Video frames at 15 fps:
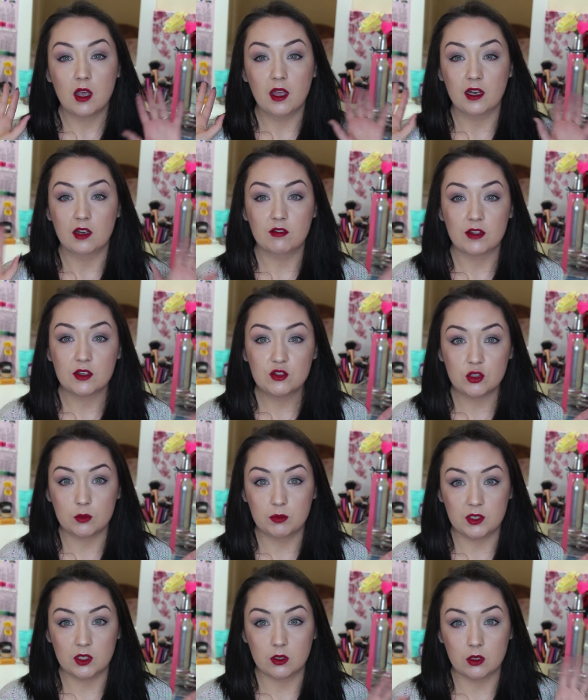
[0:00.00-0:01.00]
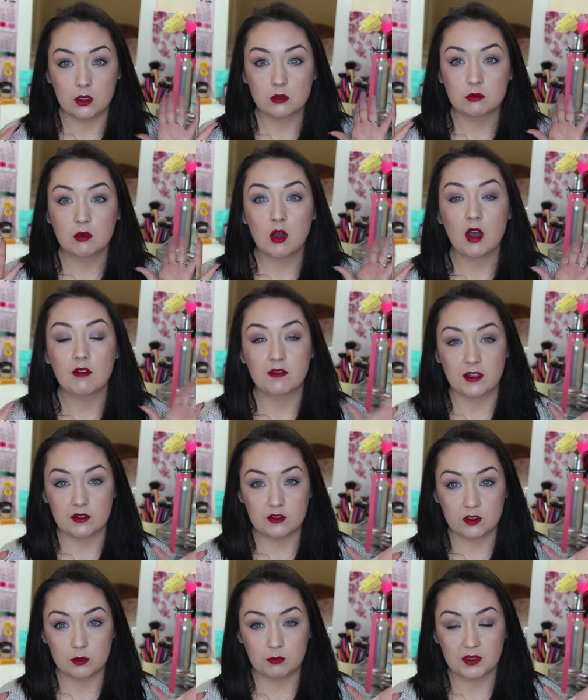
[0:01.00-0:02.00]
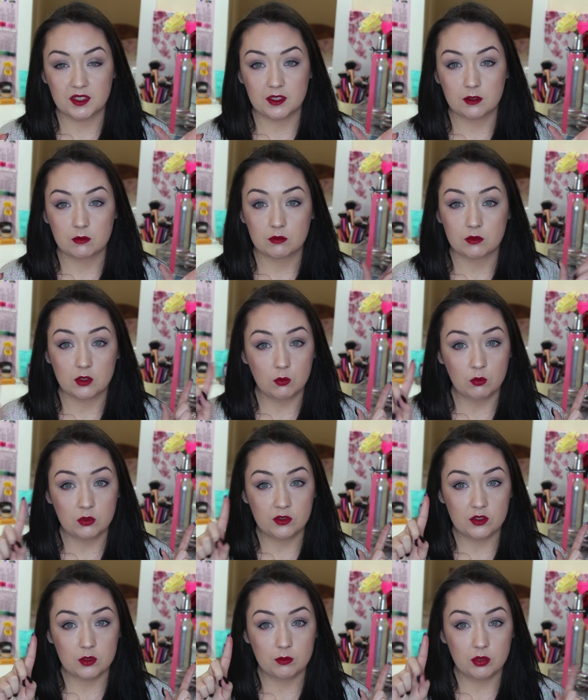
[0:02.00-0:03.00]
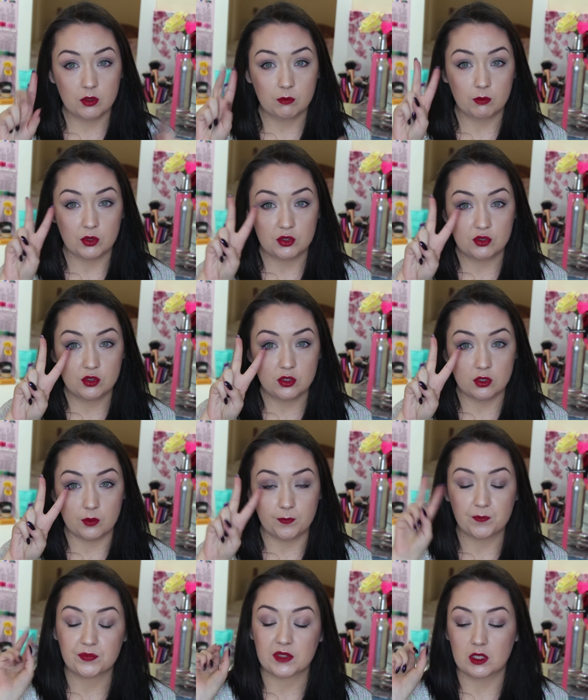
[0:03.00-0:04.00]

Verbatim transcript: and I found dupes, y'all. I found dupes. Not one dupe, but two.